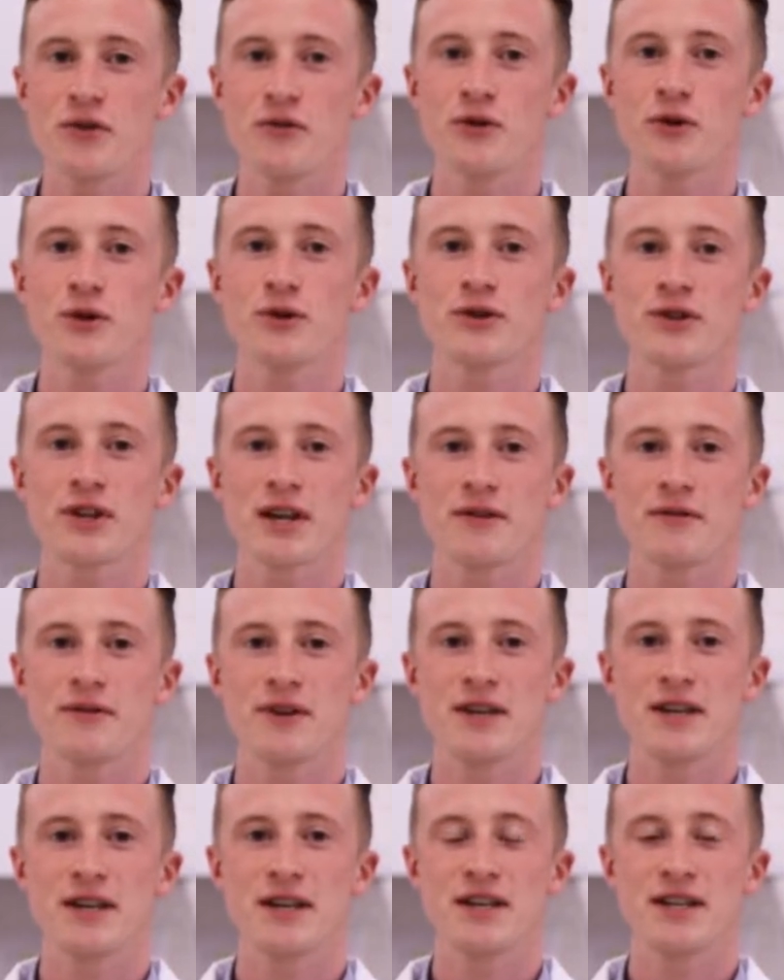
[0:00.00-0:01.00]
food
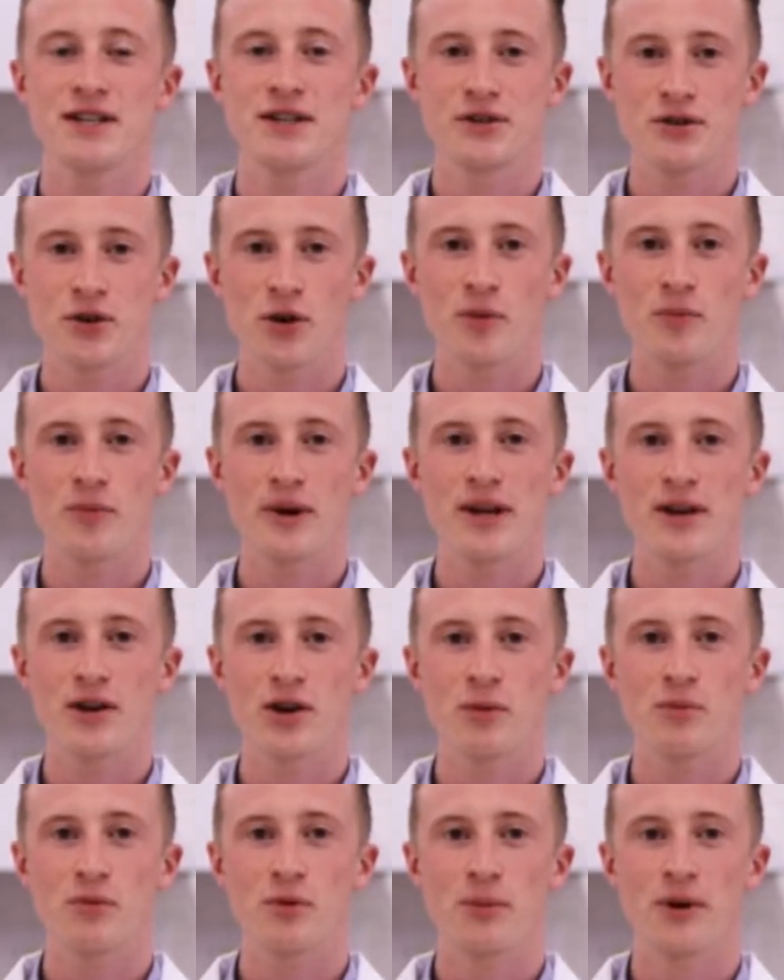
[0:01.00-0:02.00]
safety is not being
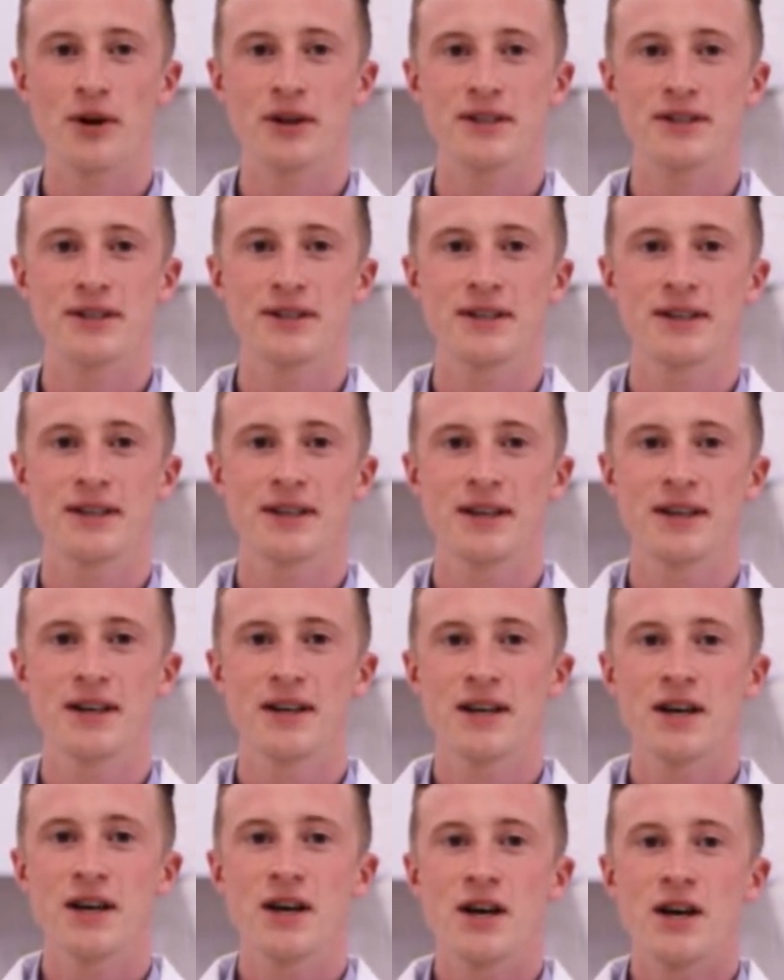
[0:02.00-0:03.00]
compromised.
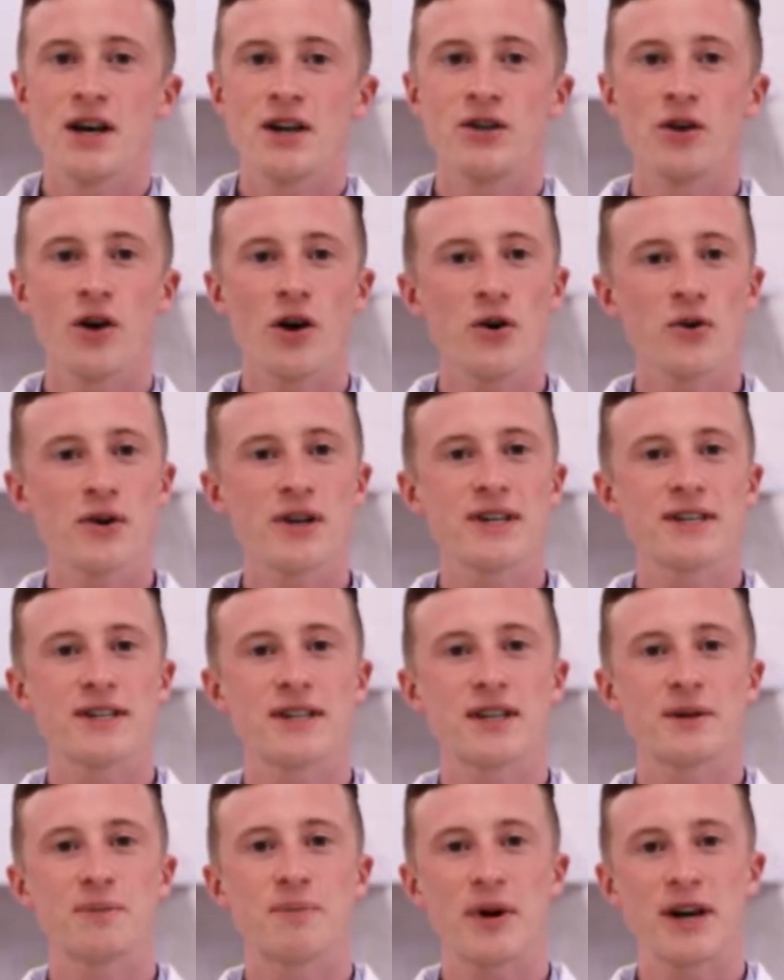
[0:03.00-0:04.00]
Not only is
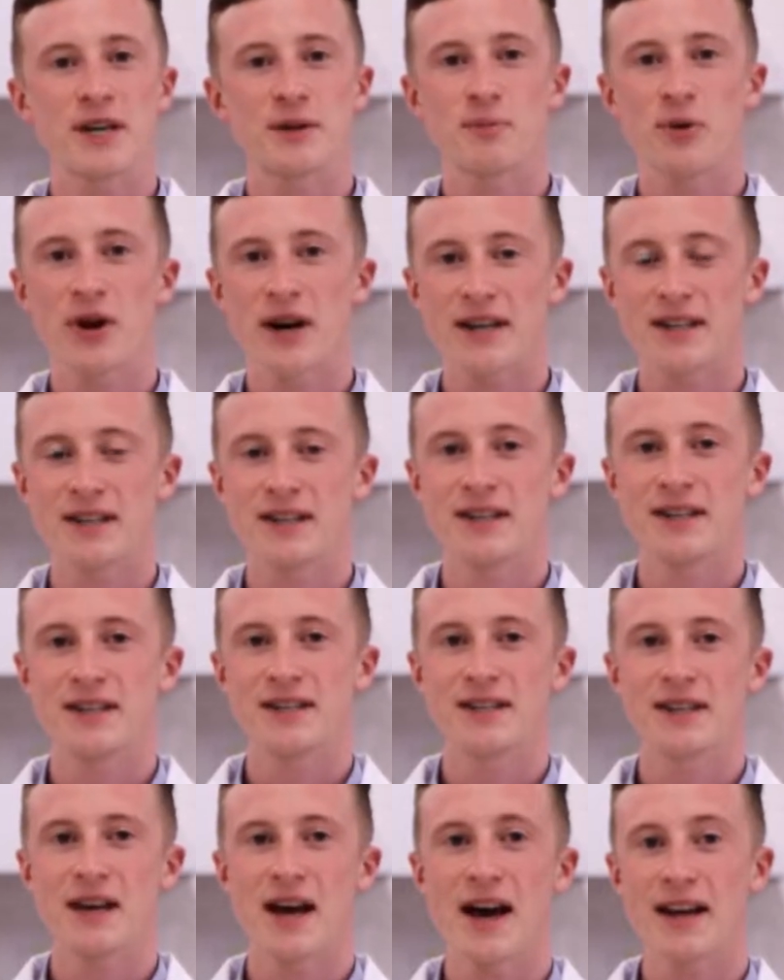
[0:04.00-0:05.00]
this best
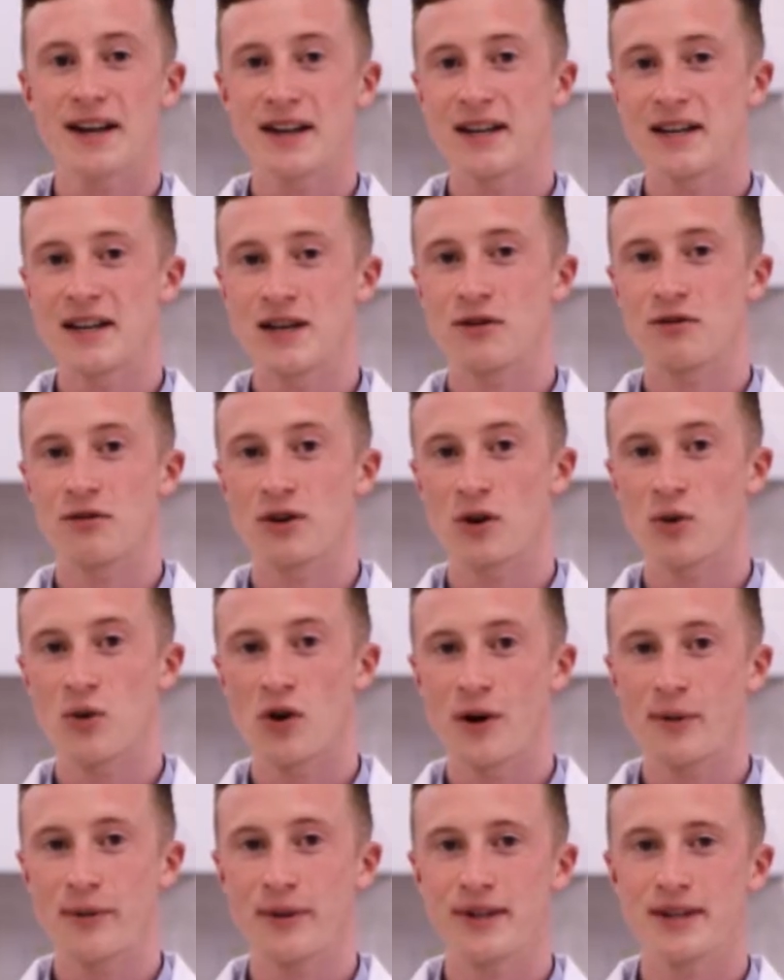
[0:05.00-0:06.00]
practice and a legal
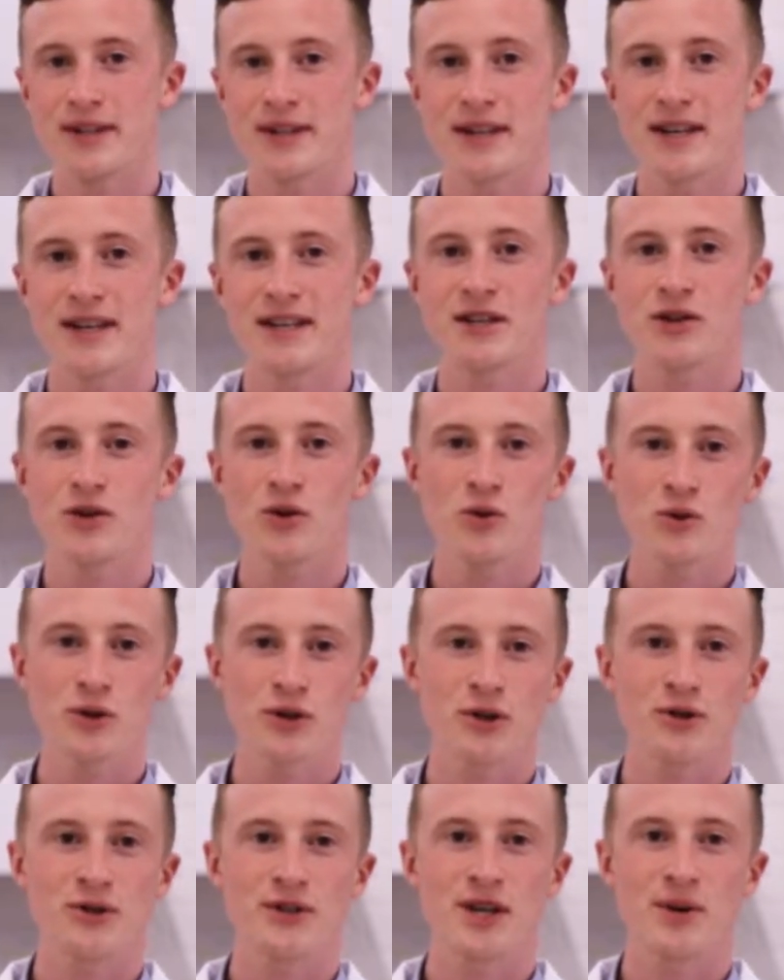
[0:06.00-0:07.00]
requirement, it is
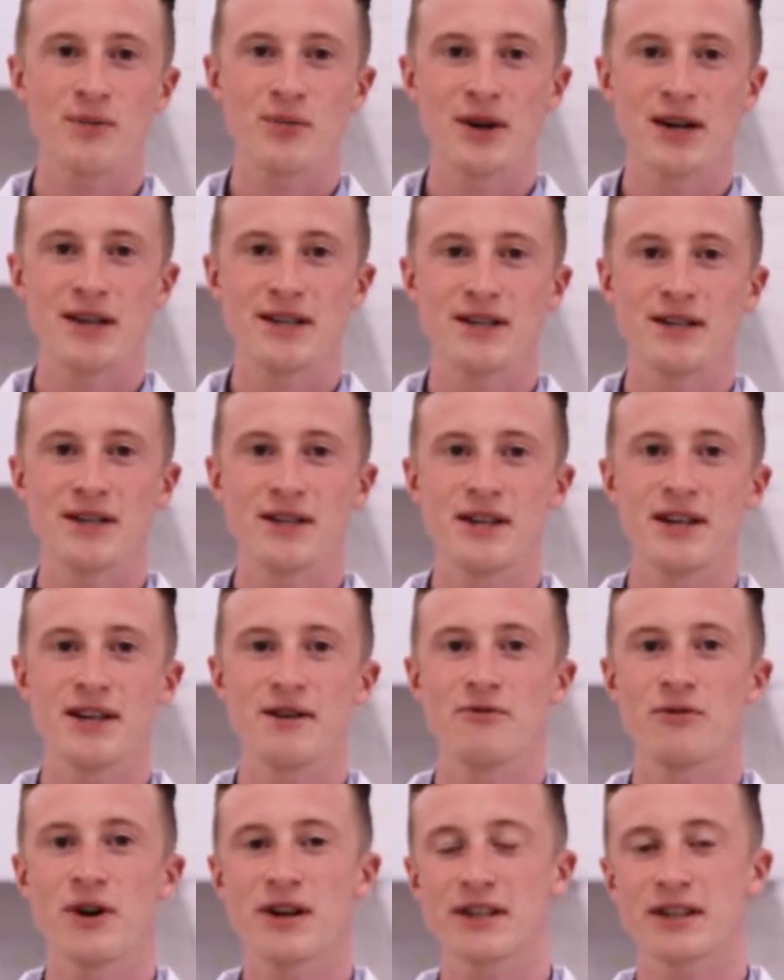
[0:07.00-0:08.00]
also stipulated
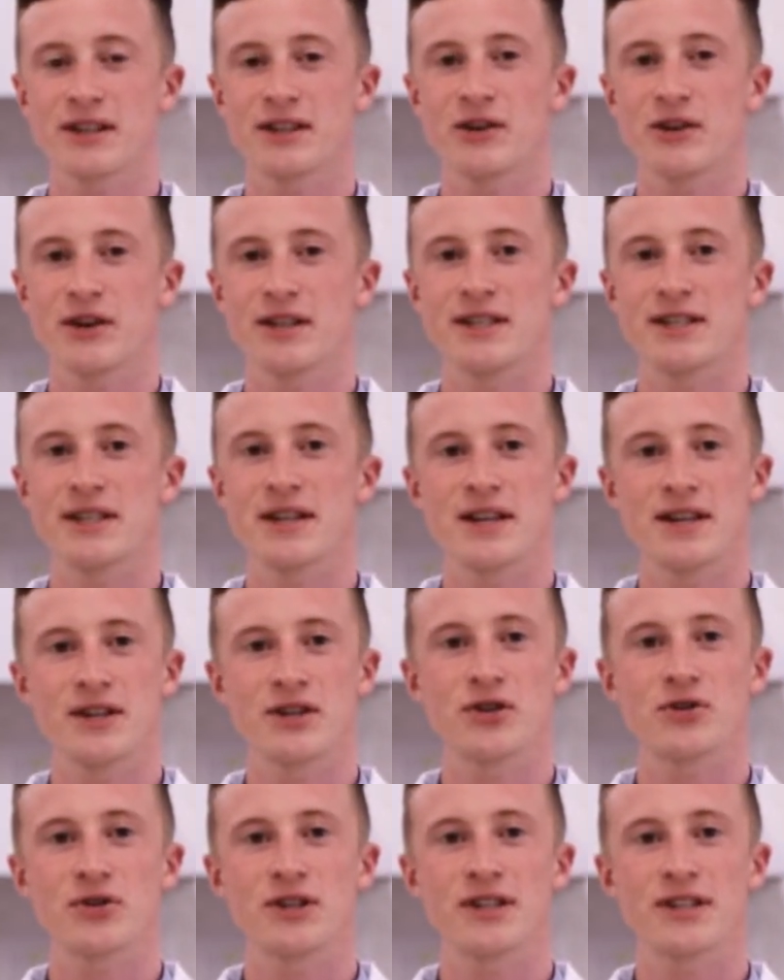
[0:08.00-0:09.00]
in recognised
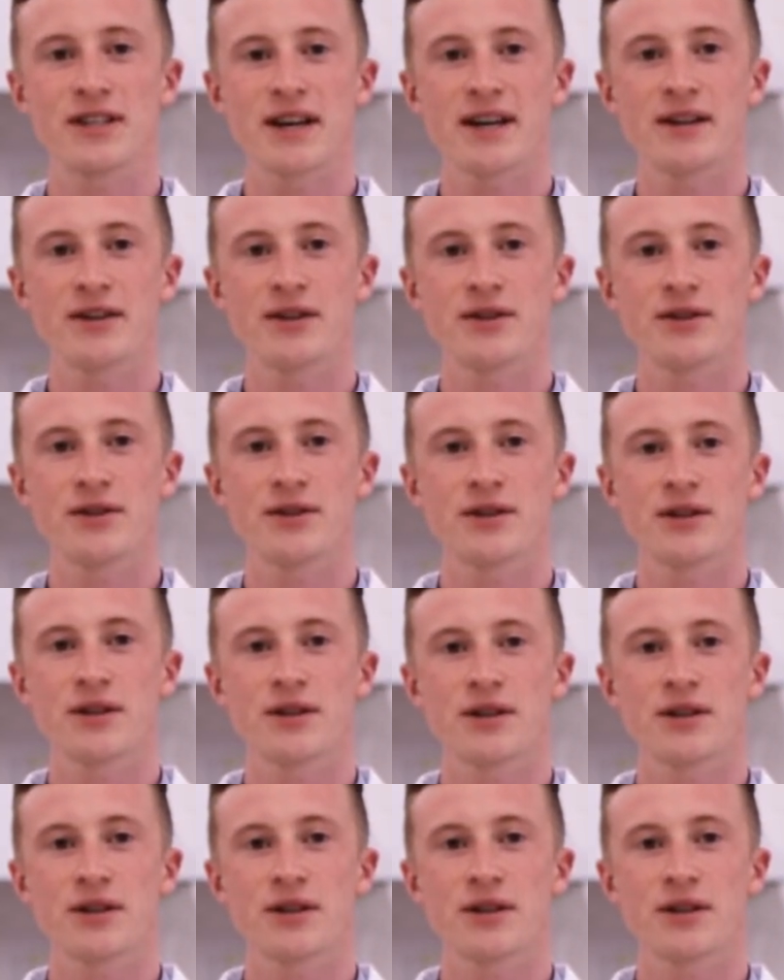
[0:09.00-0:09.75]
industry standards.